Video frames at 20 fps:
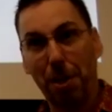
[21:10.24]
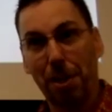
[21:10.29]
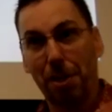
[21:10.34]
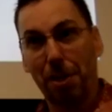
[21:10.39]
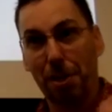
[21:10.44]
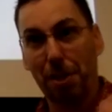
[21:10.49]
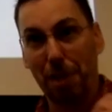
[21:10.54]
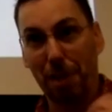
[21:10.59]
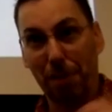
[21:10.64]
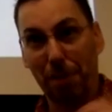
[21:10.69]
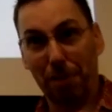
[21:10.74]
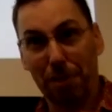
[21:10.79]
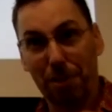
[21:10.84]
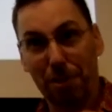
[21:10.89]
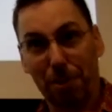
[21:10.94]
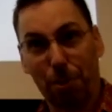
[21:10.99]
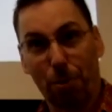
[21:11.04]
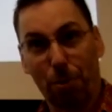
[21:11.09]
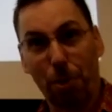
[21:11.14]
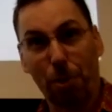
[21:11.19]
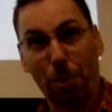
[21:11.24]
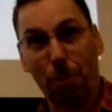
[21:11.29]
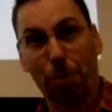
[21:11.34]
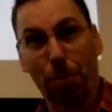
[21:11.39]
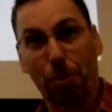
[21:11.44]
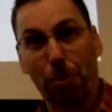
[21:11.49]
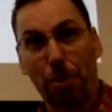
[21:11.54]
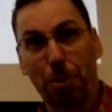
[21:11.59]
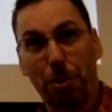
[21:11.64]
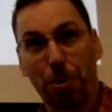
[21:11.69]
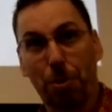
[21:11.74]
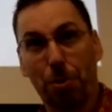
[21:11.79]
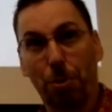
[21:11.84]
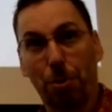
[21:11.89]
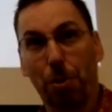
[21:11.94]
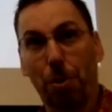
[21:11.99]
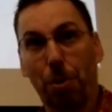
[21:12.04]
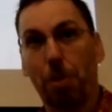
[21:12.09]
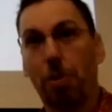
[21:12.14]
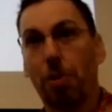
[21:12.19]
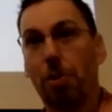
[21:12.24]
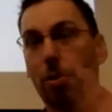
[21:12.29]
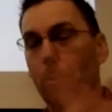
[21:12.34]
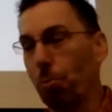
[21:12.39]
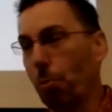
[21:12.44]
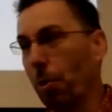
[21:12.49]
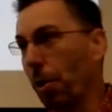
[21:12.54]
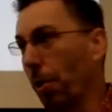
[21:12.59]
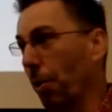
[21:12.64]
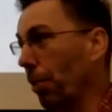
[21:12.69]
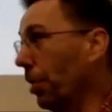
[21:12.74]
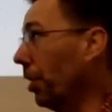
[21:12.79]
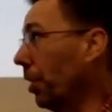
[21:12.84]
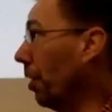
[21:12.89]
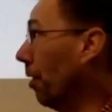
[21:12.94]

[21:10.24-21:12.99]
Then you have this critical threshold where it